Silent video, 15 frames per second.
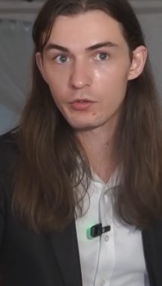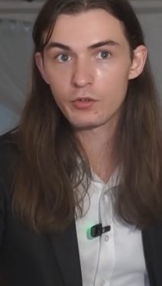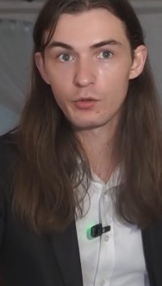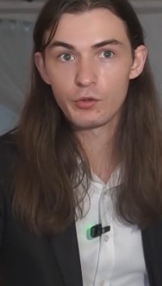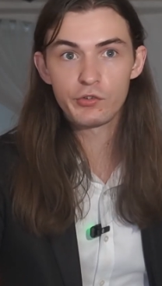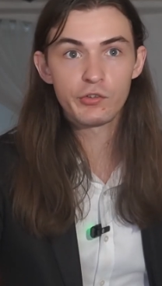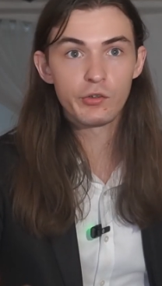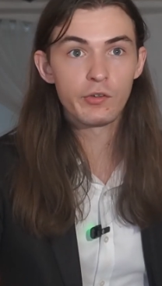
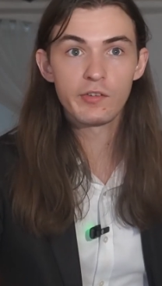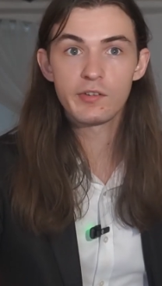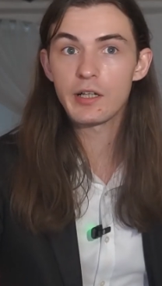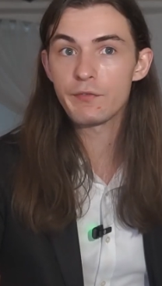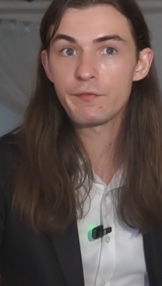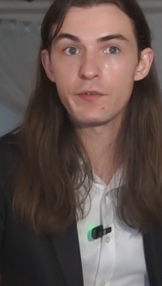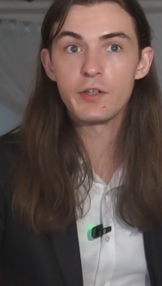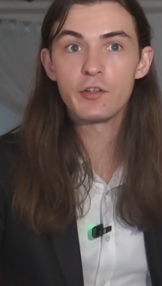So as soon as
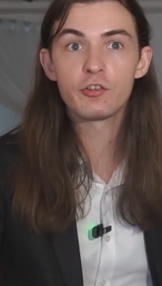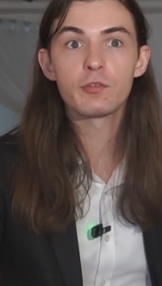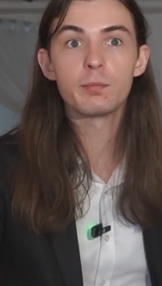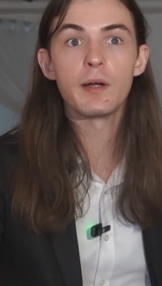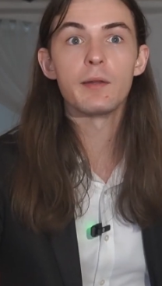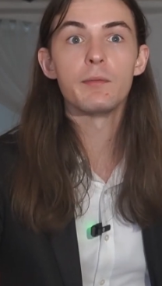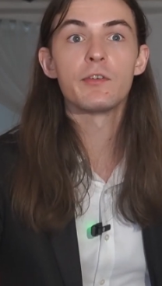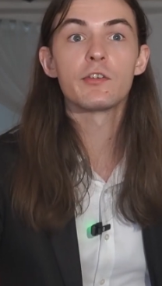I finished
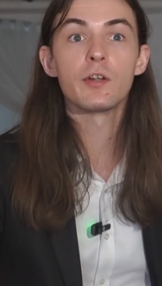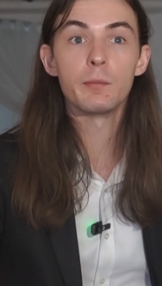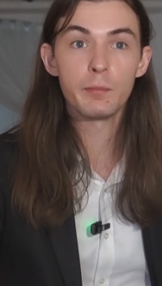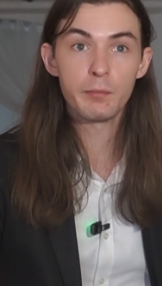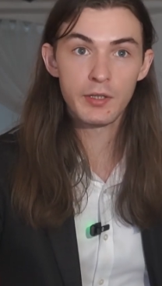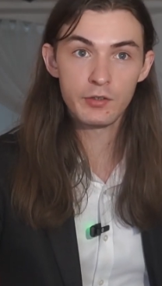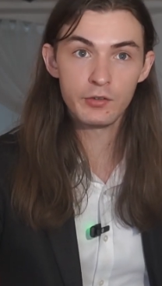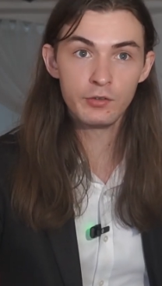my summer
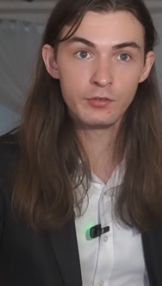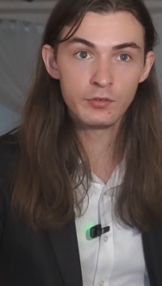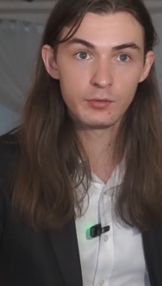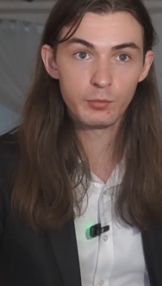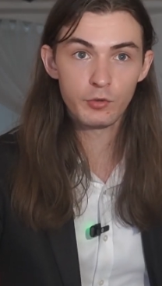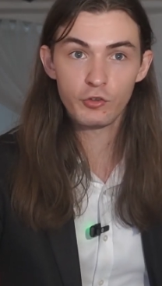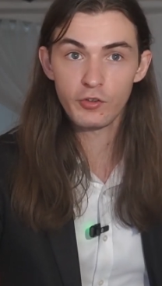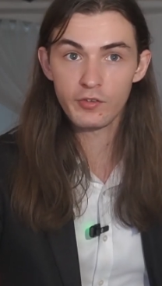menu,
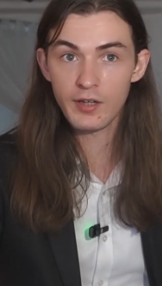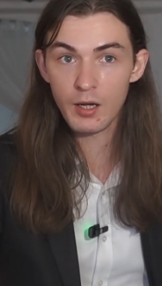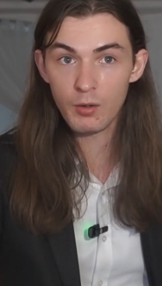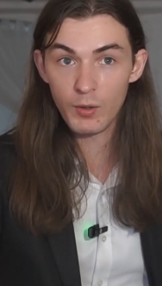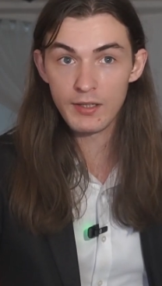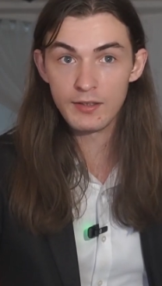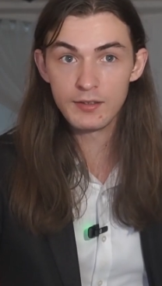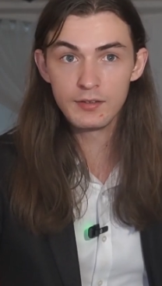which is
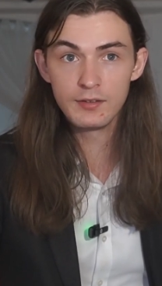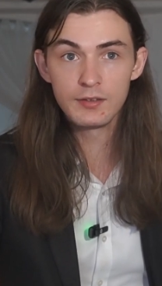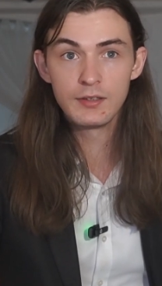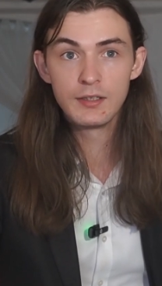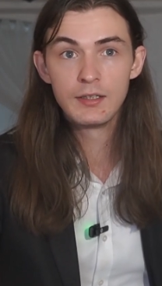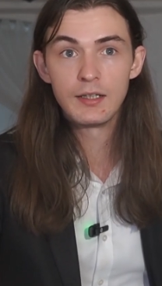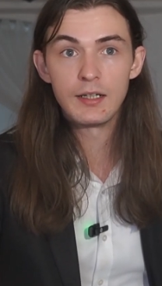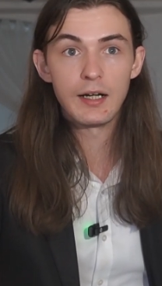now ended,
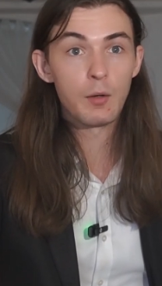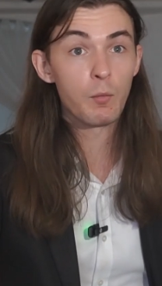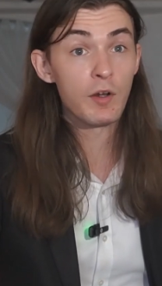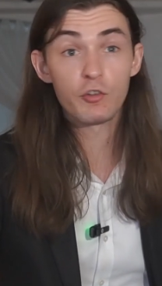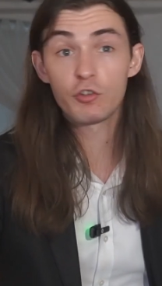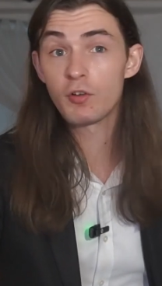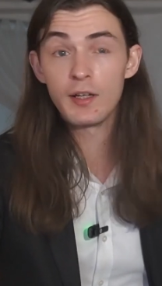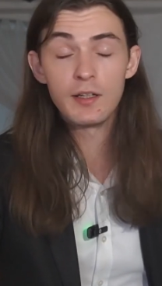I
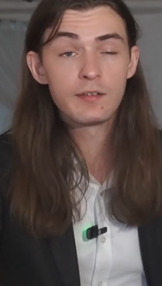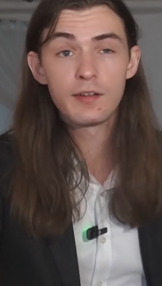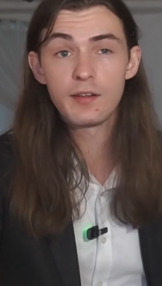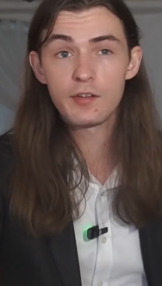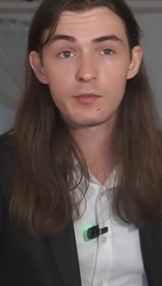went straight into